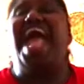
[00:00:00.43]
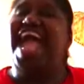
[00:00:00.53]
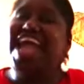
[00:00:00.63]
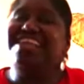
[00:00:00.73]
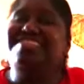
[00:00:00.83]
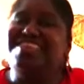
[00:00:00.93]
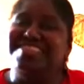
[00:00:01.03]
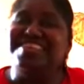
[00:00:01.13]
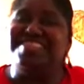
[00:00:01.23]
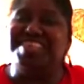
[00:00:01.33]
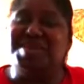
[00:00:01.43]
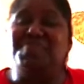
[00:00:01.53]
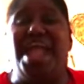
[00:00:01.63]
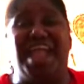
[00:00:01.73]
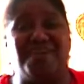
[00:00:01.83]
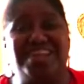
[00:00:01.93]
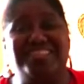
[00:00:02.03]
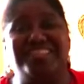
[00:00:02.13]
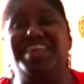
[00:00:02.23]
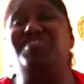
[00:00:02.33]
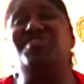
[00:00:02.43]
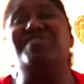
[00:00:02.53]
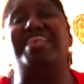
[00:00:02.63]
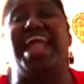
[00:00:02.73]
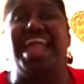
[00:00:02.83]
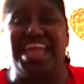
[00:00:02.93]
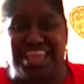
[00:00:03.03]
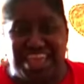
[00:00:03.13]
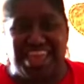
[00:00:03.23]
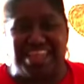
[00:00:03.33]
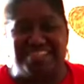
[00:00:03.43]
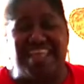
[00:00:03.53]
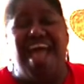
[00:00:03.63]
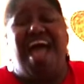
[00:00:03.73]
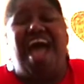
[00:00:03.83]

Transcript: Hey DCC parents, teachers, and kids.